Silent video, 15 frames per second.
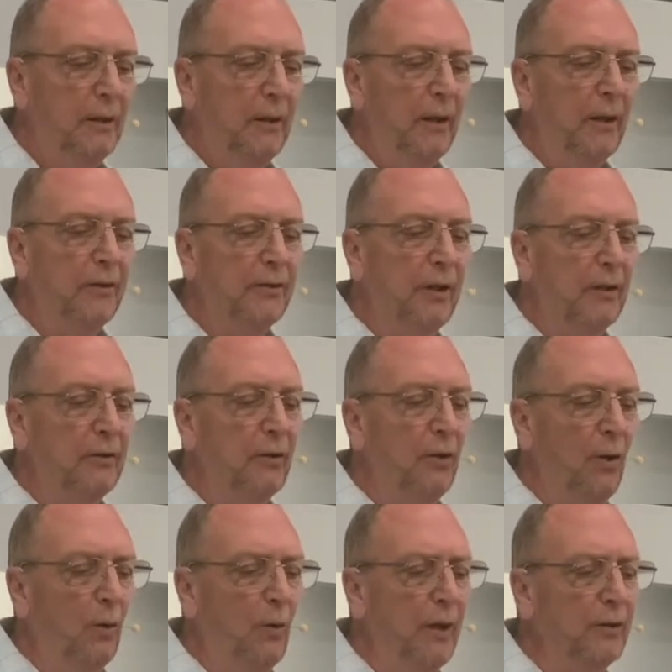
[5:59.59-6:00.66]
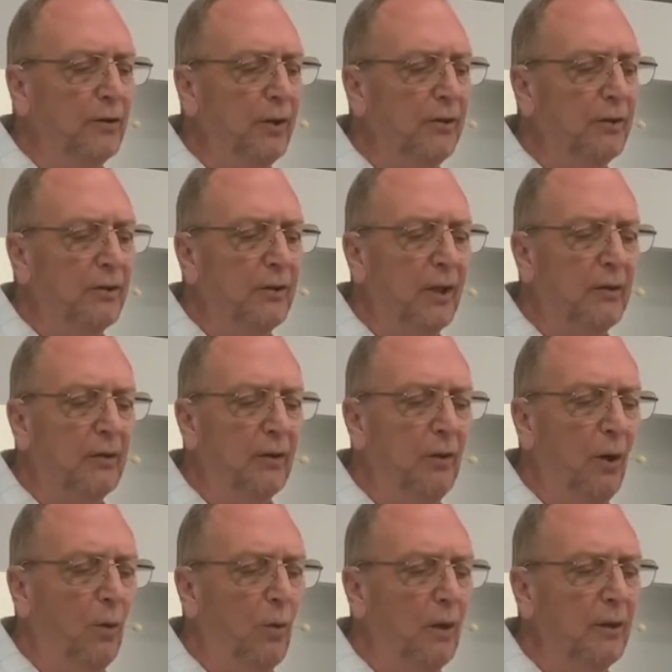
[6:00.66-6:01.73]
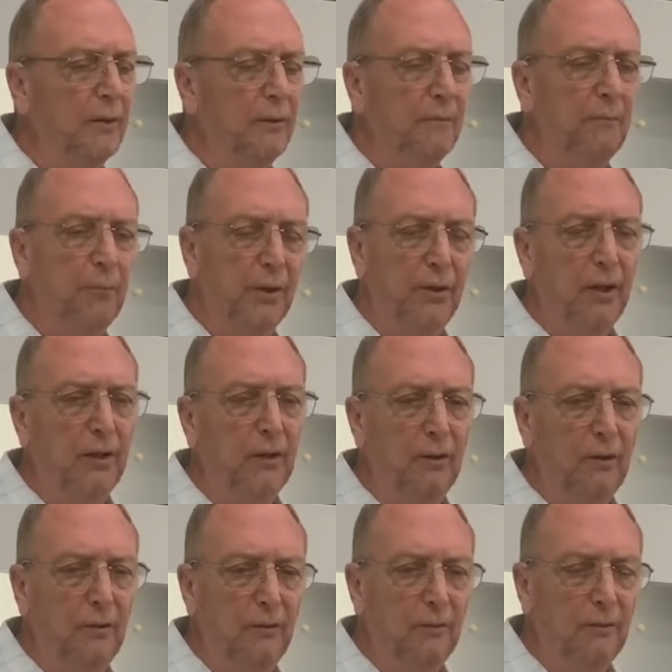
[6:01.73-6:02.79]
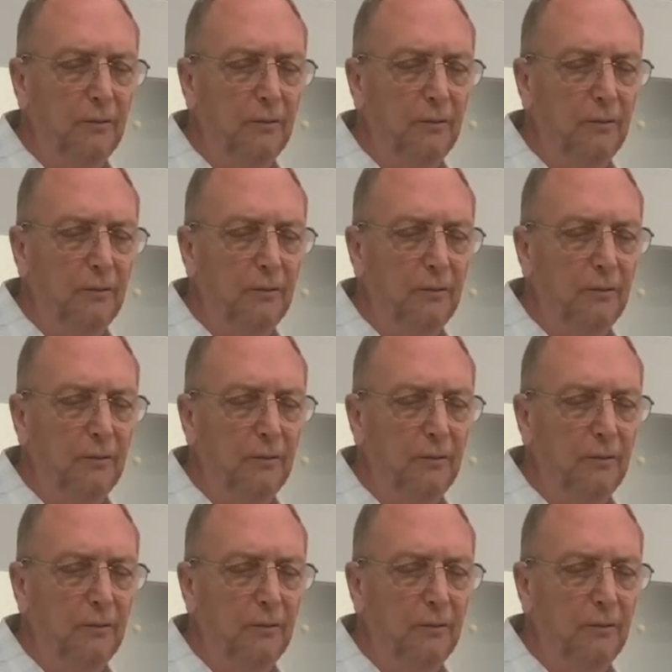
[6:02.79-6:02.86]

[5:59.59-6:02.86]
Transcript: and said to no one, Jesus said to no one particular,